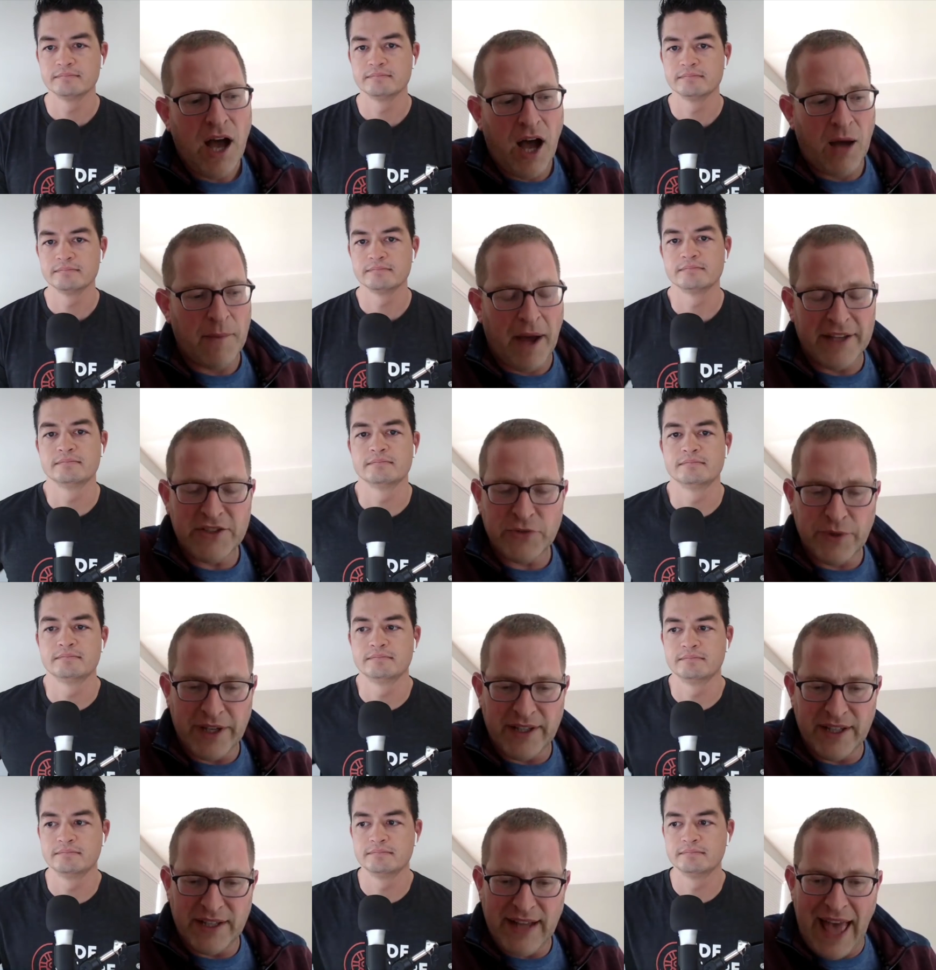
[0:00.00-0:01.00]
Speaker 1: Um, I
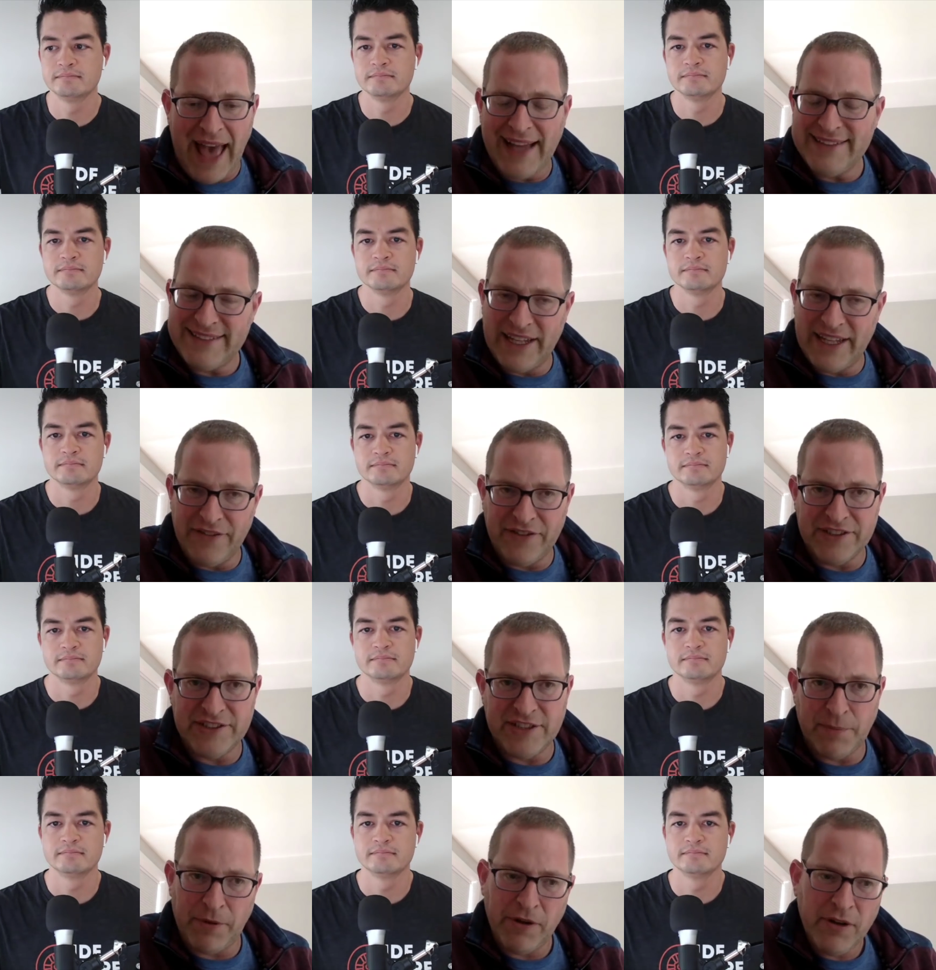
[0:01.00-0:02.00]
tweet it at David
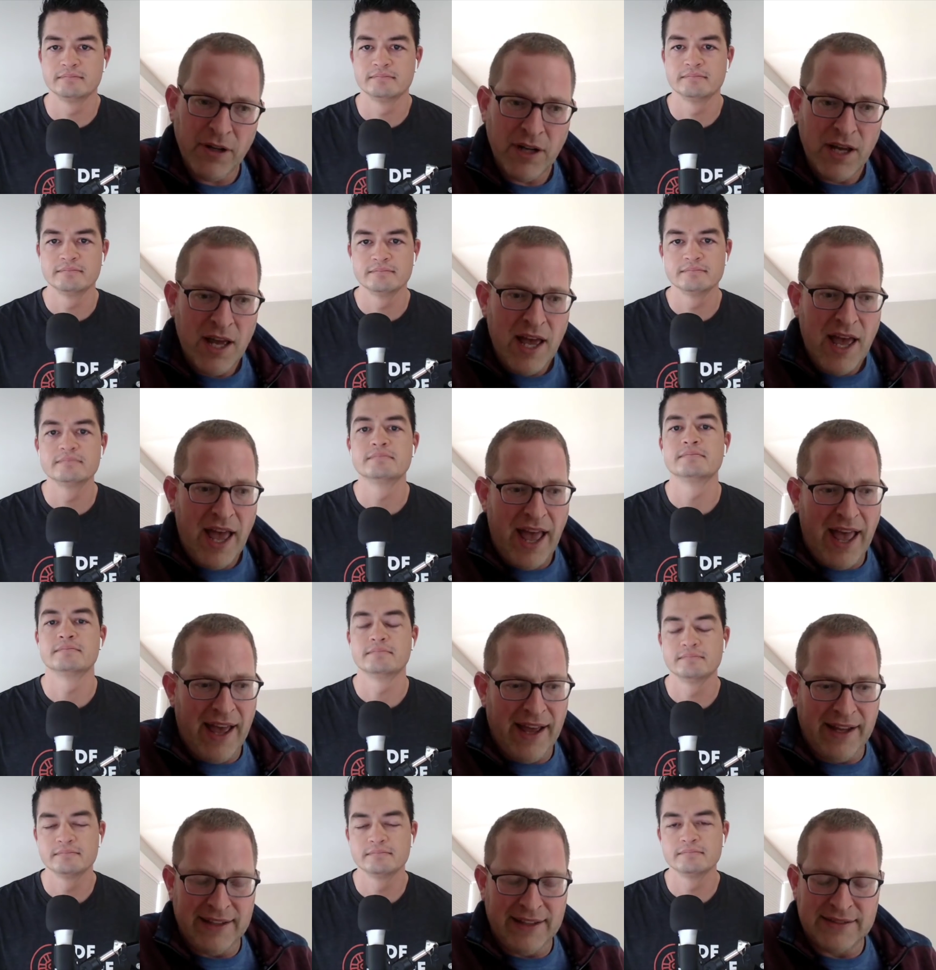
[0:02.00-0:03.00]
Zipper,
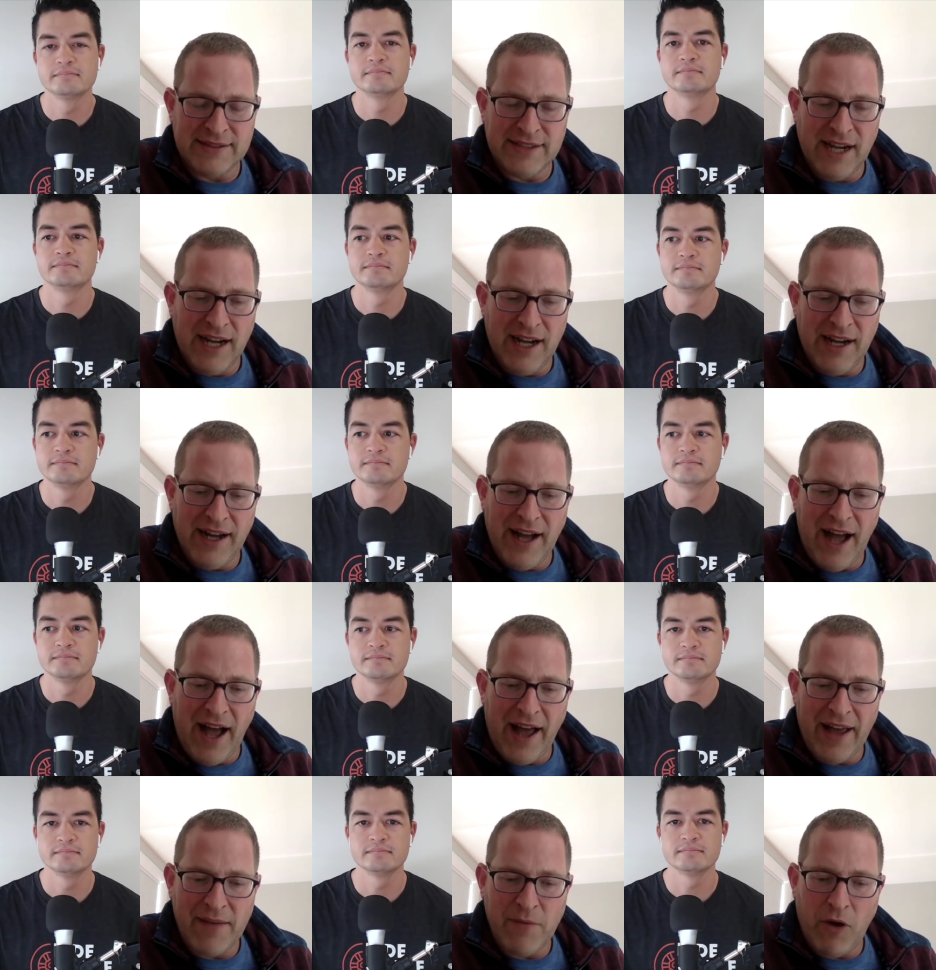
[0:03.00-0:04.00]
and uh,
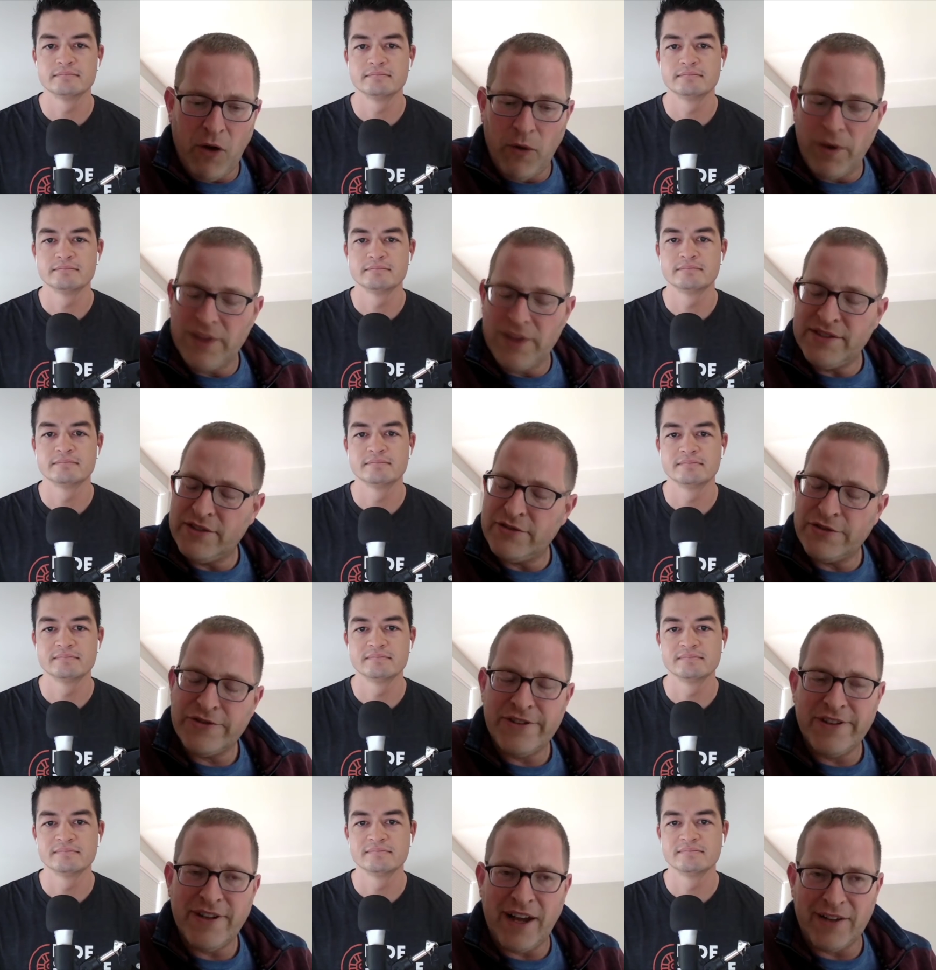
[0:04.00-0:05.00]
I am always
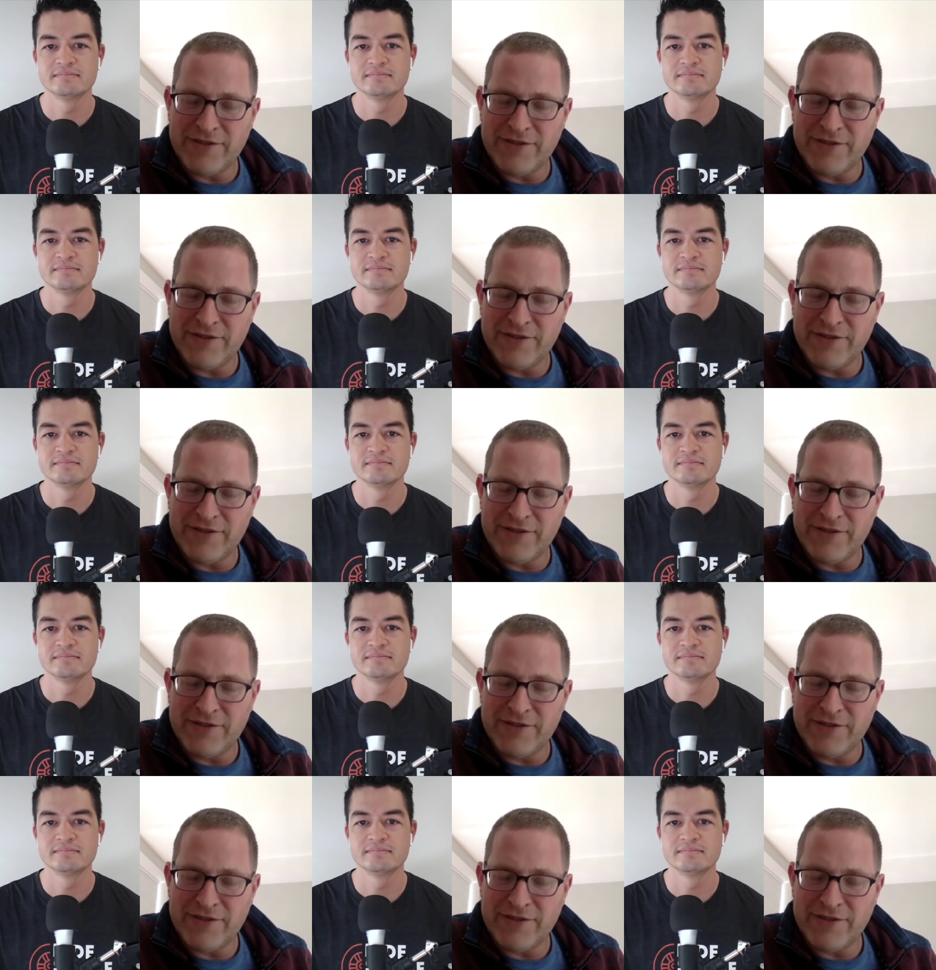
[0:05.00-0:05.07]
interested.